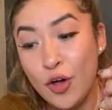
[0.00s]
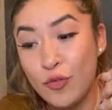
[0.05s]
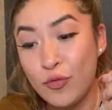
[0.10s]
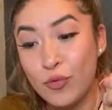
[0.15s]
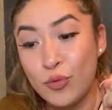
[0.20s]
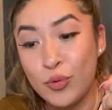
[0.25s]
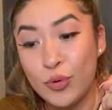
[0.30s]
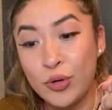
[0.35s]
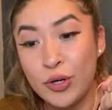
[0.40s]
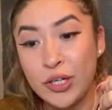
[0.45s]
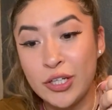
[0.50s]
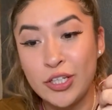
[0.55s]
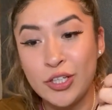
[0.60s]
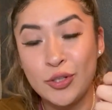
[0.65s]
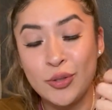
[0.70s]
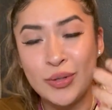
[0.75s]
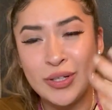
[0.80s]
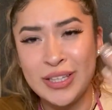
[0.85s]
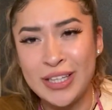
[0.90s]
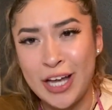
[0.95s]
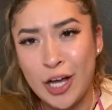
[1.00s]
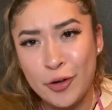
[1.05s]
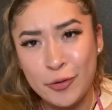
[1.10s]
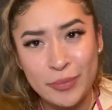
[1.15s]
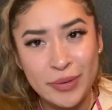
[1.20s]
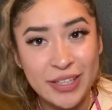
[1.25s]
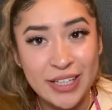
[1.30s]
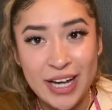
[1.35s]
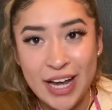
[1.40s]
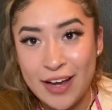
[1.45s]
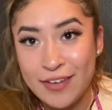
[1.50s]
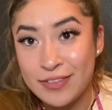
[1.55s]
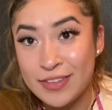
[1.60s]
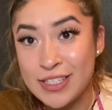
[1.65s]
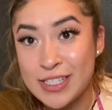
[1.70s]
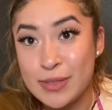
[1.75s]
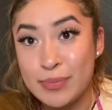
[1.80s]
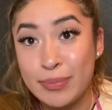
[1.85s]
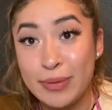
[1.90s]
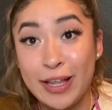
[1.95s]
for, allowing me to have
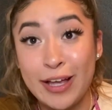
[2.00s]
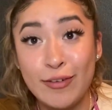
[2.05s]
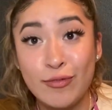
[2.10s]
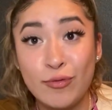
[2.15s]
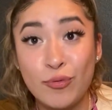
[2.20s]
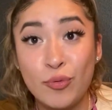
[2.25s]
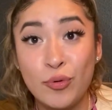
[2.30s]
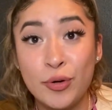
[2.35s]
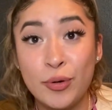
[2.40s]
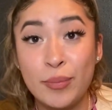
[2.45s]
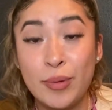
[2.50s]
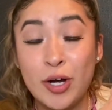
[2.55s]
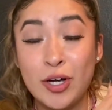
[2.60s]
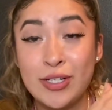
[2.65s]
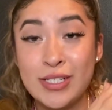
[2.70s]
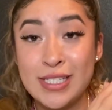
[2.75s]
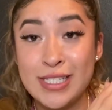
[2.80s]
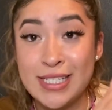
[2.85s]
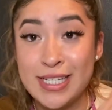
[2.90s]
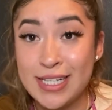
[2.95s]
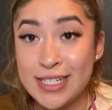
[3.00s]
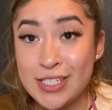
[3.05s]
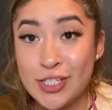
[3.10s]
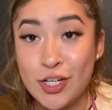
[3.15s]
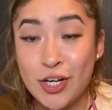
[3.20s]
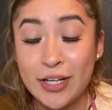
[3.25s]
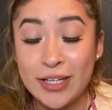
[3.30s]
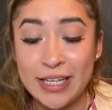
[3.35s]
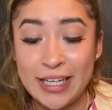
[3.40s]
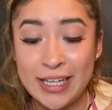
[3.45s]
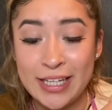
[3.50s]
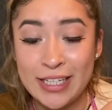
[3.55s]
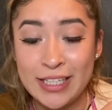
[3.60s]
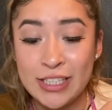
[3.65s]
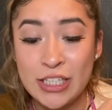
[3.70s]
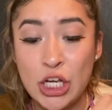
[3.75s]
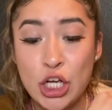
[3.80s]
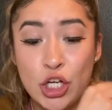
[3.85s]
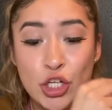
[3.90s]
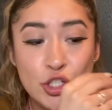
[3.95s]
this platform on TikTok and